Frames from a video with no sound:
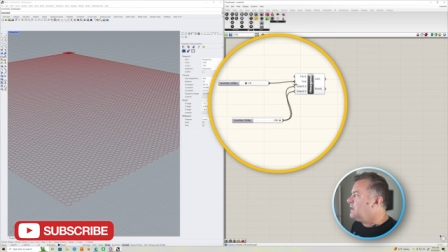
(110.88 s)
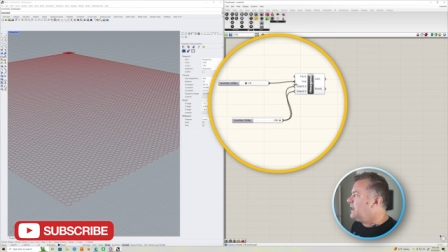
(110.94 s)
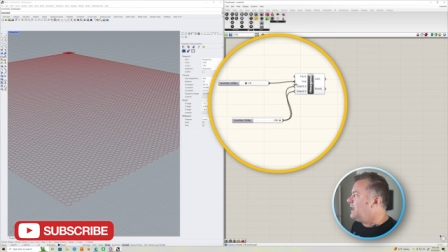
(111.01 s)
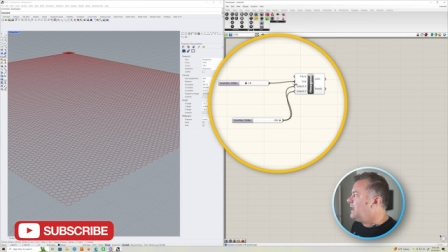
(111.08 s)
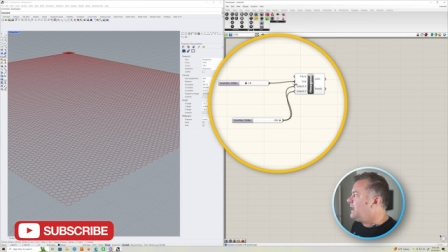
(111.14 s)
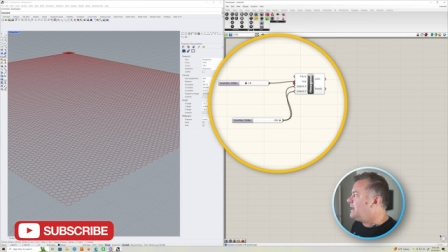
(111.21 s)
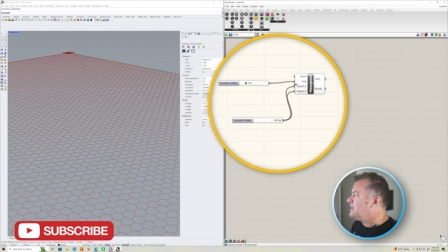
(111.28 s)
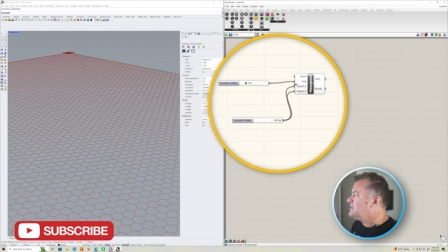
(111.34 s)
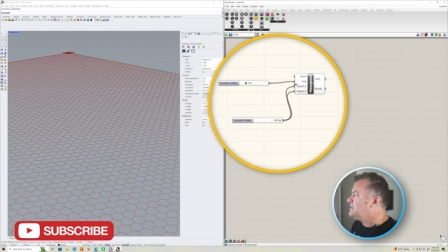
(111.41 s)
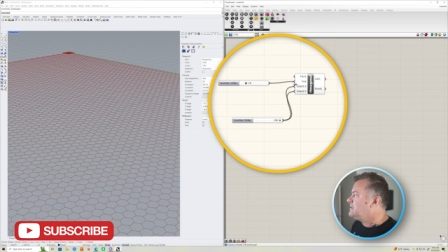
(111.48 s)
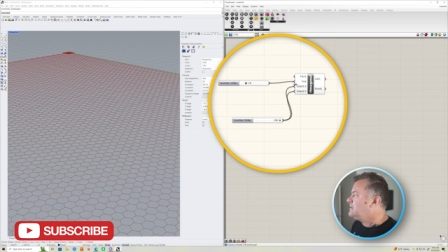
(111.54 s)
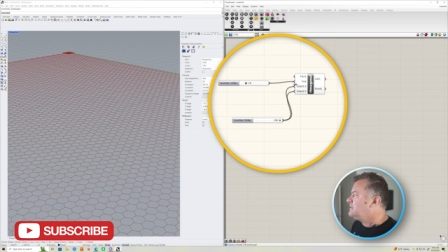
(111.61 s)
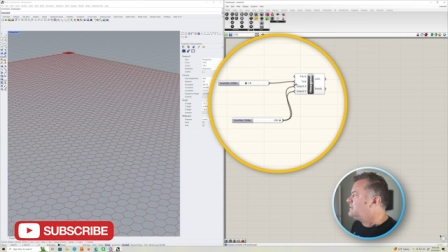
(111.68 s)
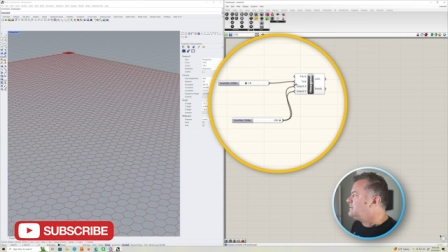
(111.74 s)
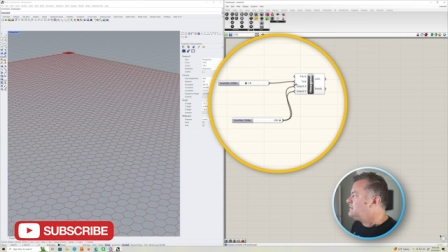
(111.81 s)
the
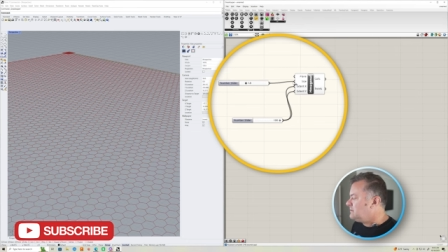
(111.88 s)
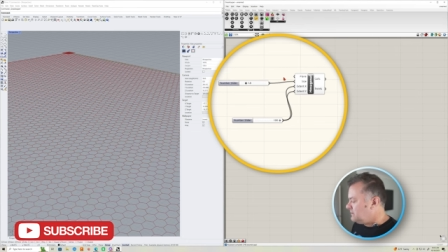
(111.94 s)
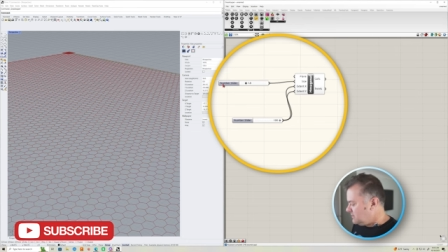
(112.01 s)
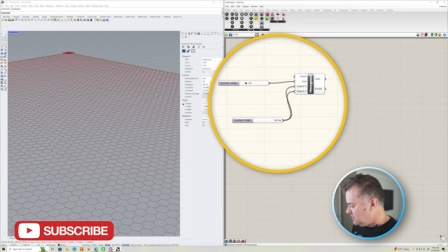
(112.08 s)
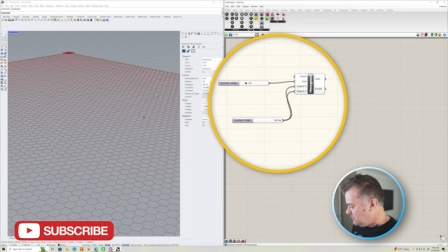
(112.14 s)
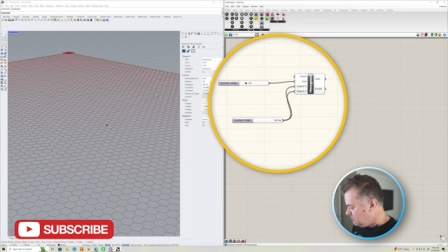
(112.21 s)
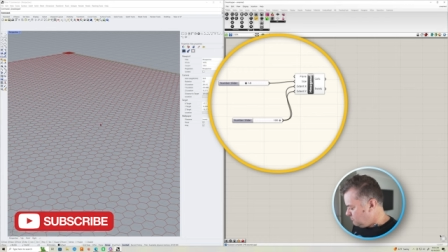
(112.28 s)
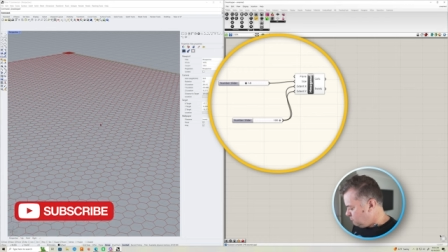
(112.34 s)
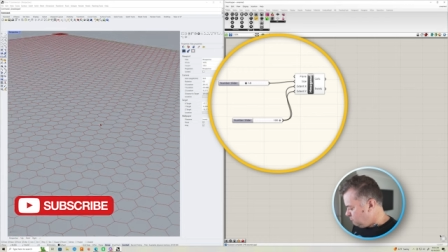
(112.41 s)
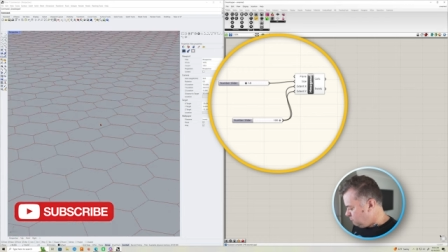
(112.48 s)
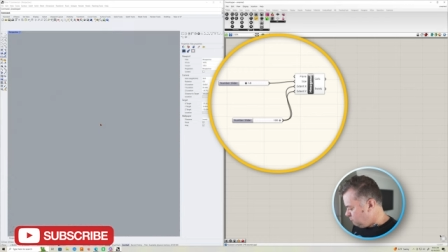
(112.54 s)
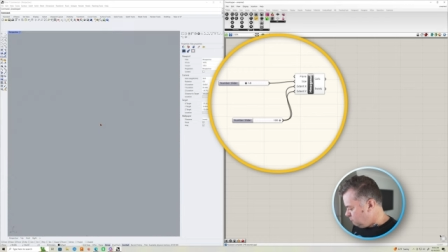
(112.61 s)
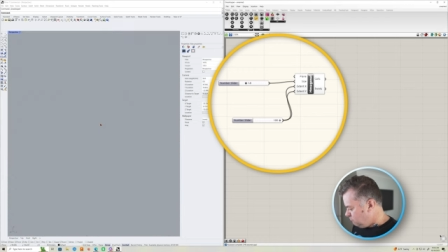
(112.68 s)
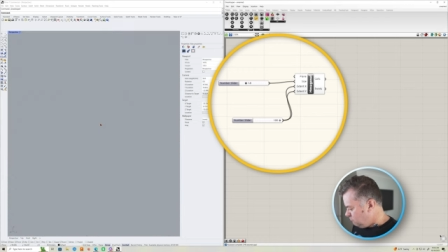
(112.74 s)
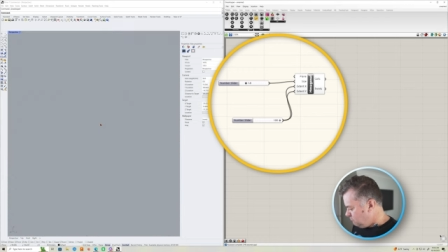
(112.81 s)
hexes,
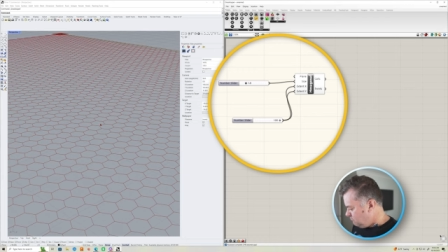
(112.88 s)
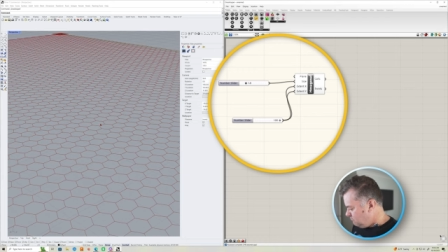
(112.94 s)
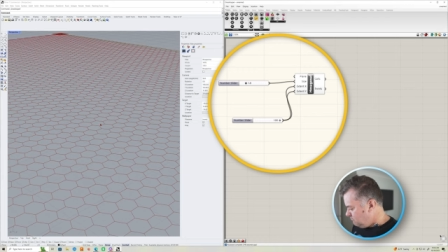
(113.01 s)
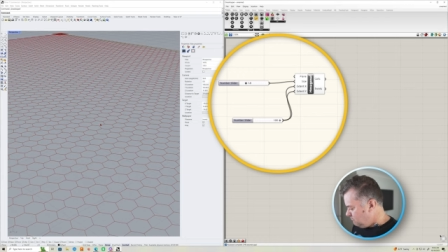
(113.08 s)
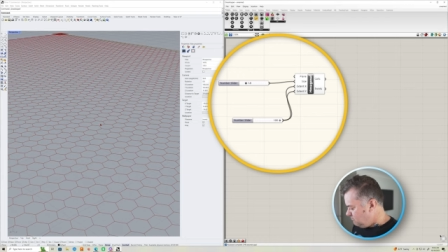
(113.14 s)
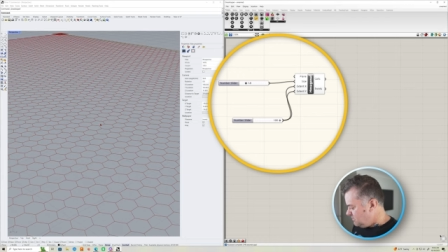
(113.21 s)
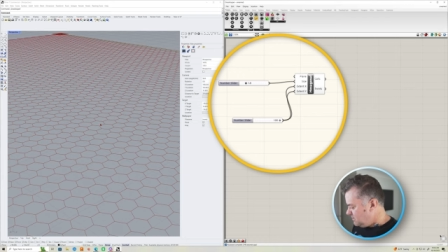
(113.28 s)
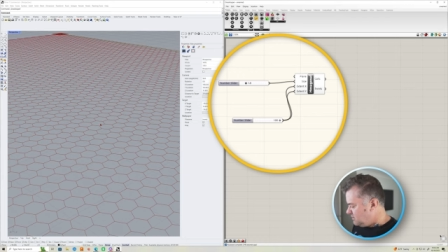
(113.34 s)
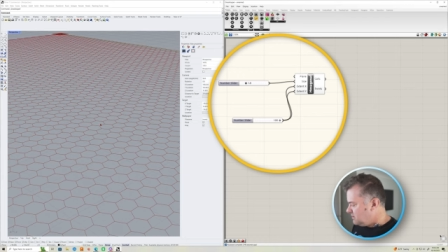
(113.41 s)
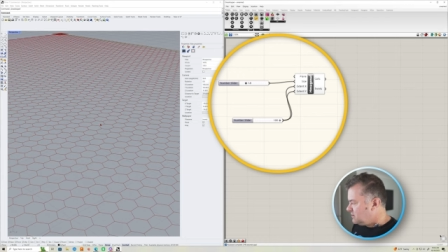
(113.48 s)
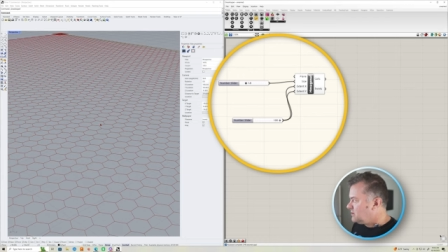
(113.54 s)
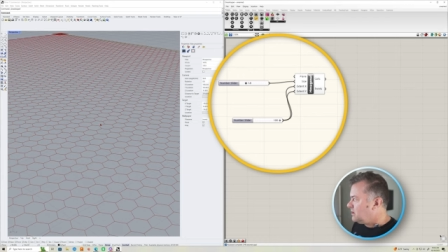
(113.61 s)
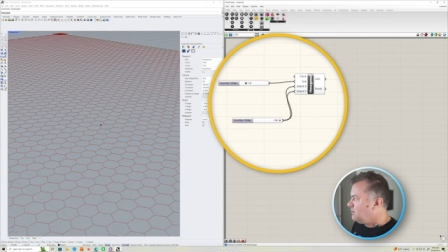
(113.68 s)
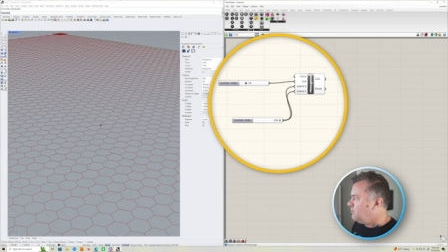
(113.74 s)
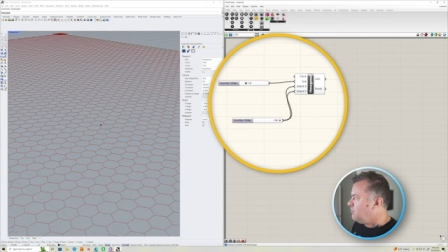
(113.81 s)
let's
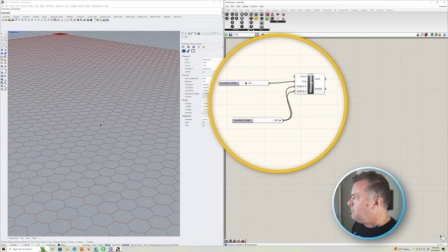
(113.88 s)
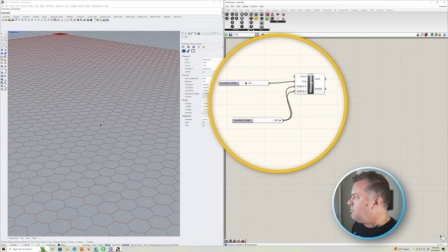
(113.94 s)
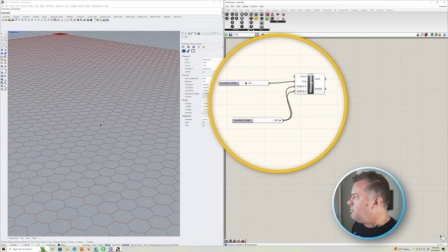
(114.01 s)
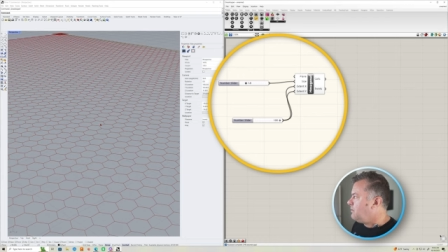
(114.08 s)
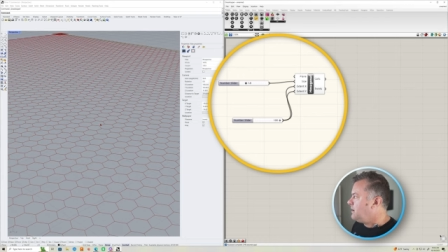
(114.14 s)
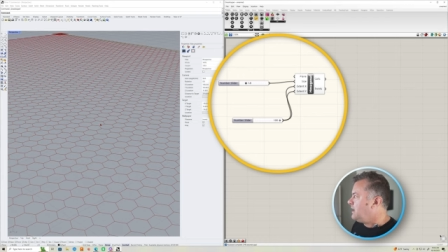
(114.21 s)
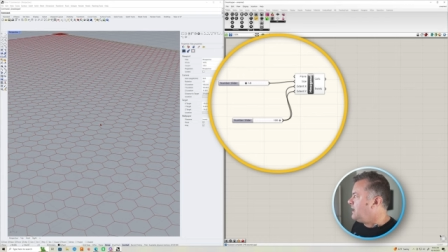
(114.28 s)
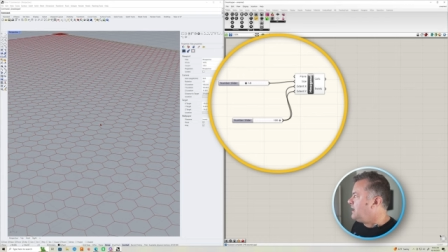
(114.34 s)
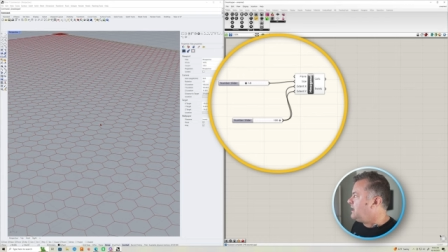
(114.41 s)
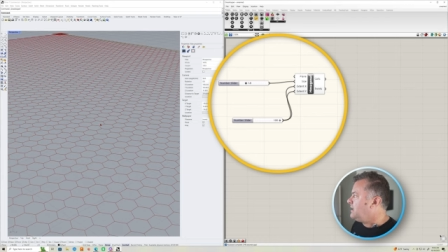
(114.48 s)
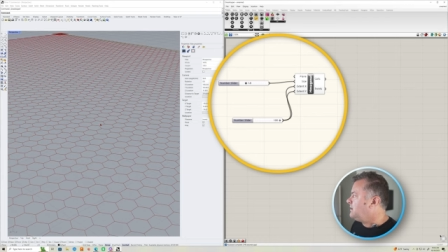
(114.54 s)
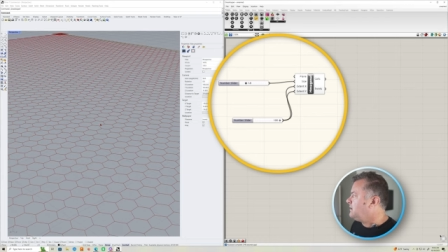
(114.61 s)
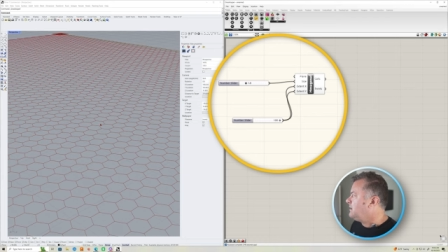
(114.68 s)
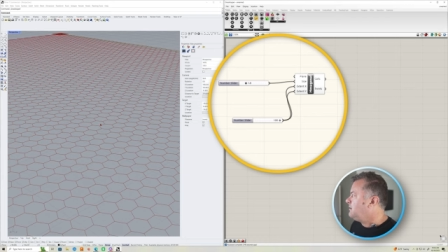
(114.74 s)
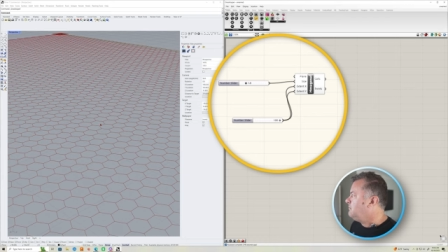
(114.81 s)
just say
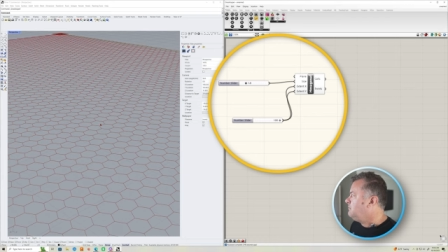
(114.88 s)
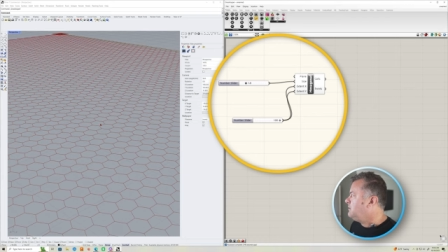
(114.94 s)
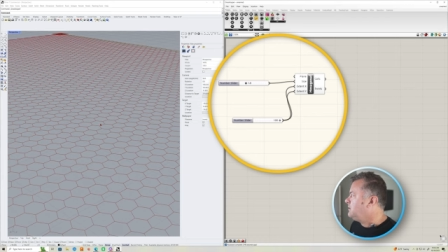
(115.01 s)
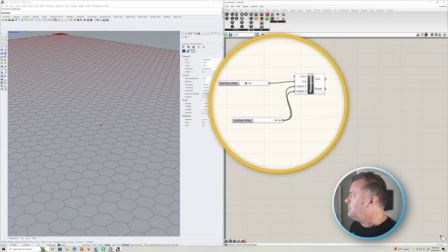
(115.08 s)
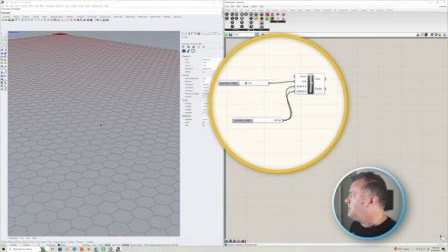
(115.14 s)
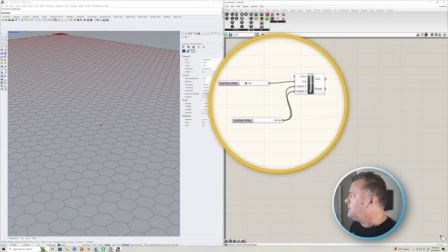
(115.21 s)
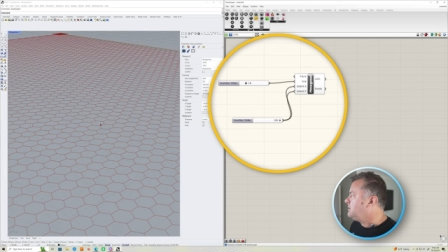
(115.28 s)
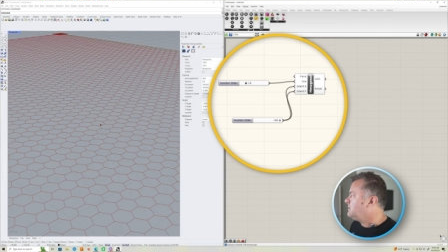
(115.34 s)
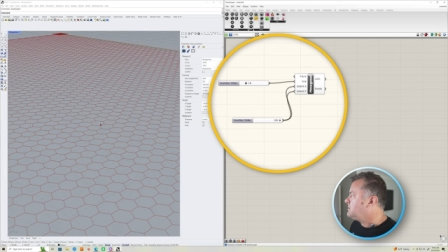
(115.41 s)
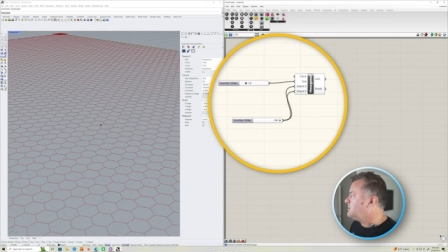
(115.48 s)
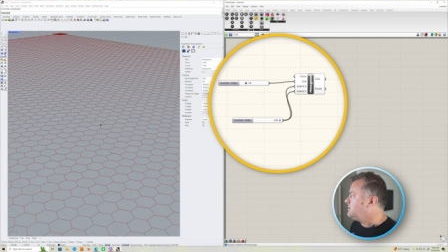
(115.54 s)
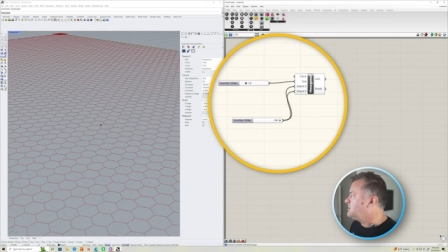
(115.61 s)
1.8, again, millimeters.